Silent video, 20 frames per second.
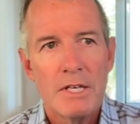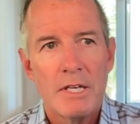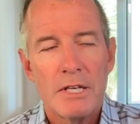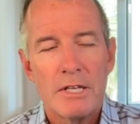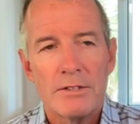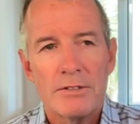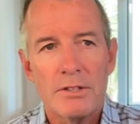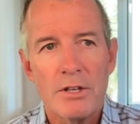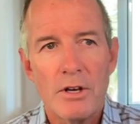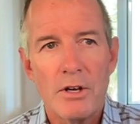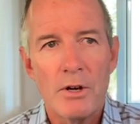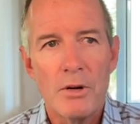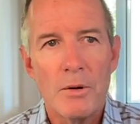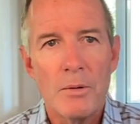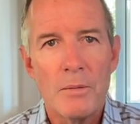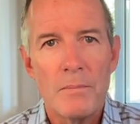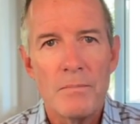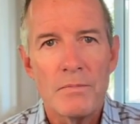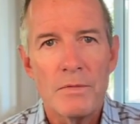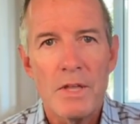
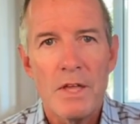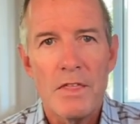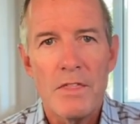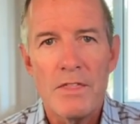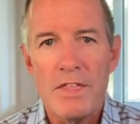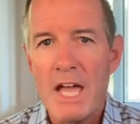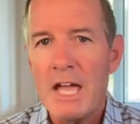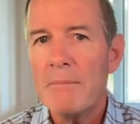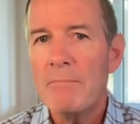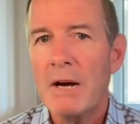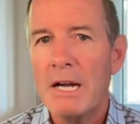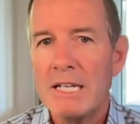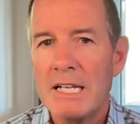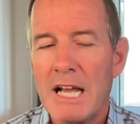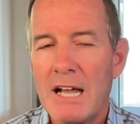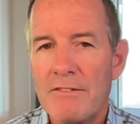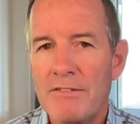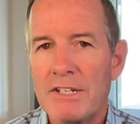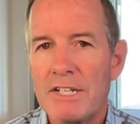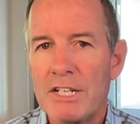So they might
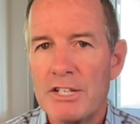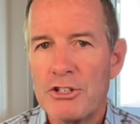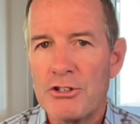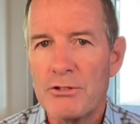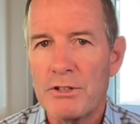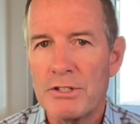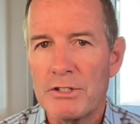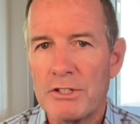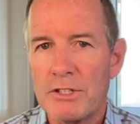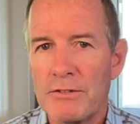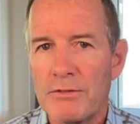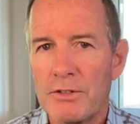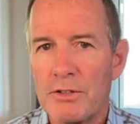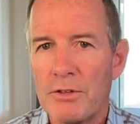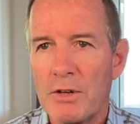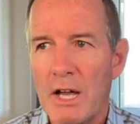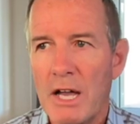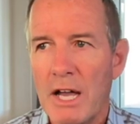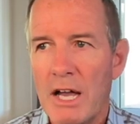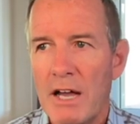have an interest if you
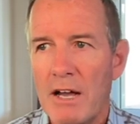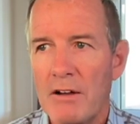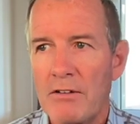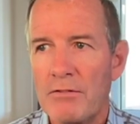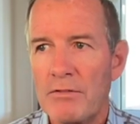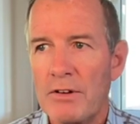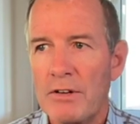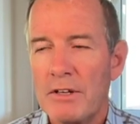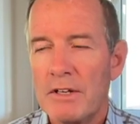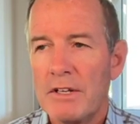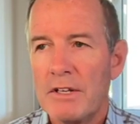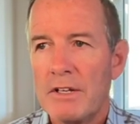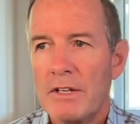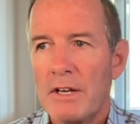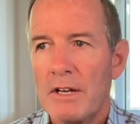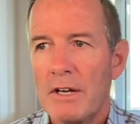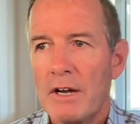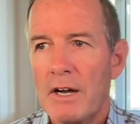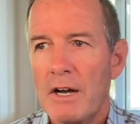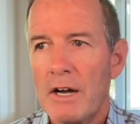have
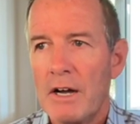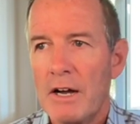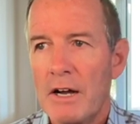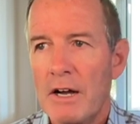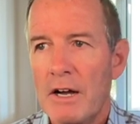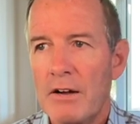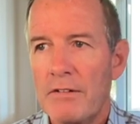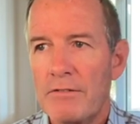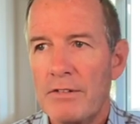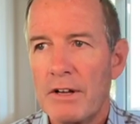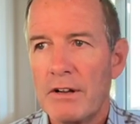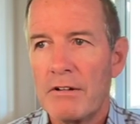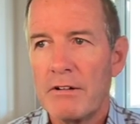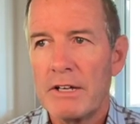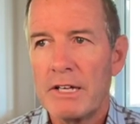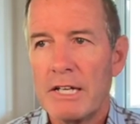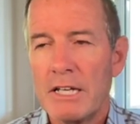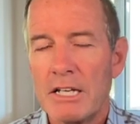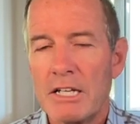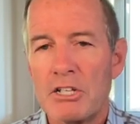a
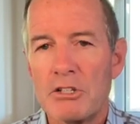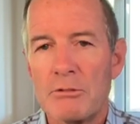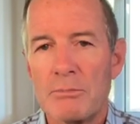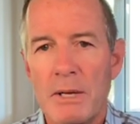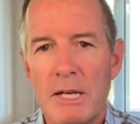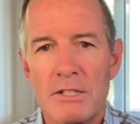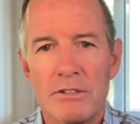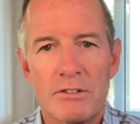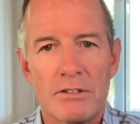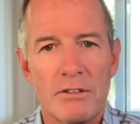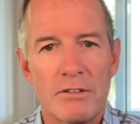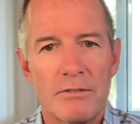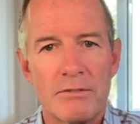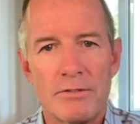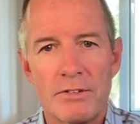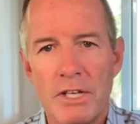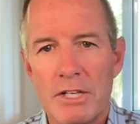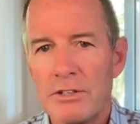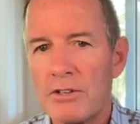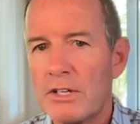very expensive,
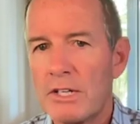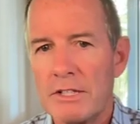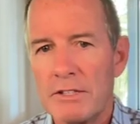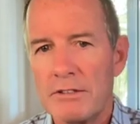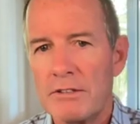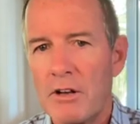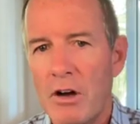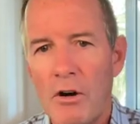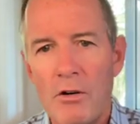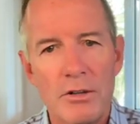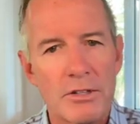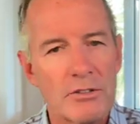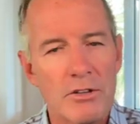and you can always